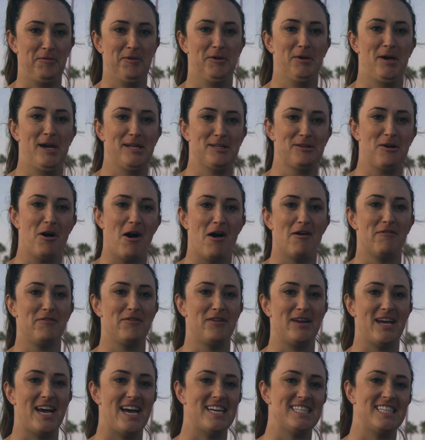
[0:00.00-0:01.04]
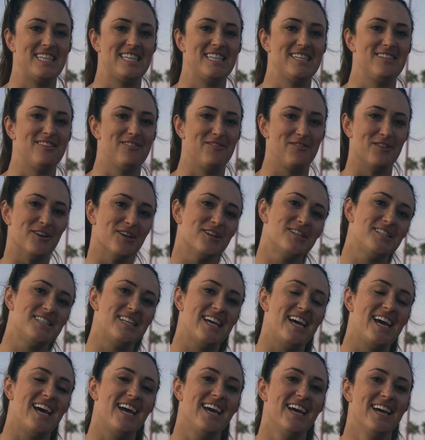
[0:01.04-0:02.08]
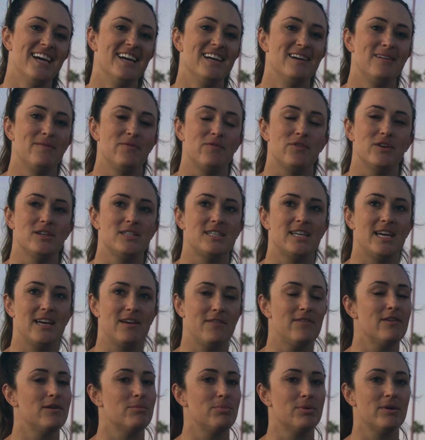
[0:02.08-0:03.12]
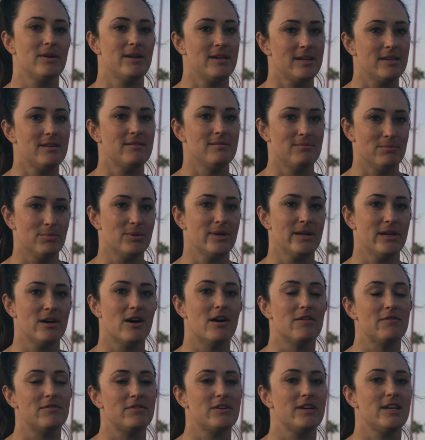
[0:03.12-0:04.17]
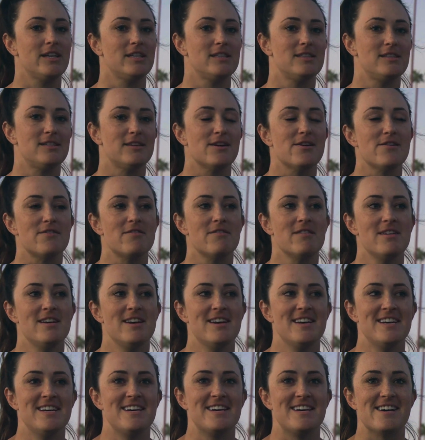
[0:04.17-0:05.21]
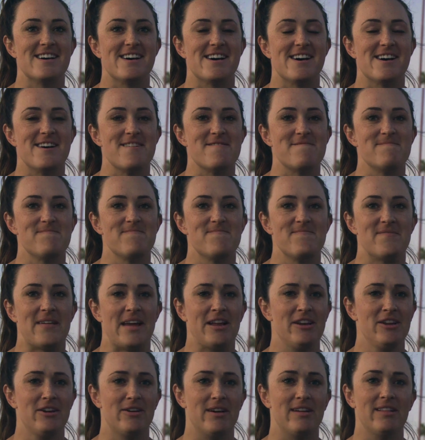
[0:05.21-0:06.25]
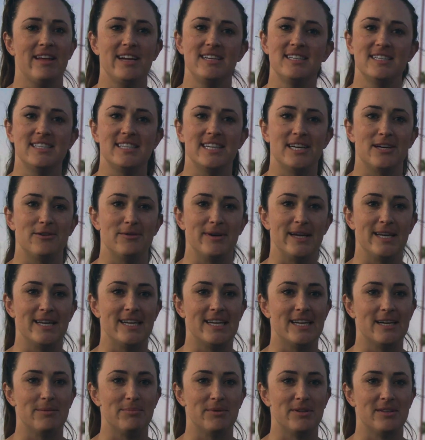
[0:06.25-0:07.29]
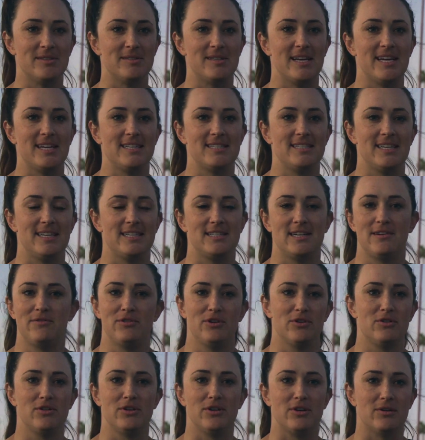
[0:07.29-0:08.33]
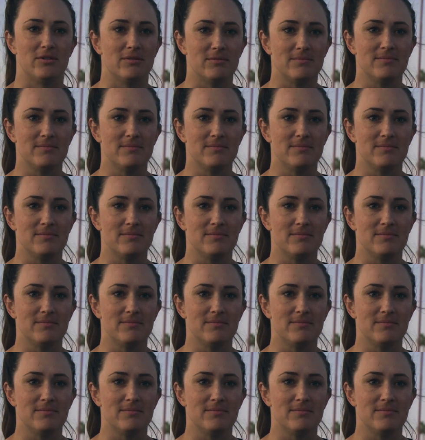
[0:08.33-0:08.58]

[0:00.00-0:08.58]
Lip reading: feel as confident as I did the first day. First day I felt pretty confident. So I don't know. I'd like to see how we ended up on the second stage. I have no clue.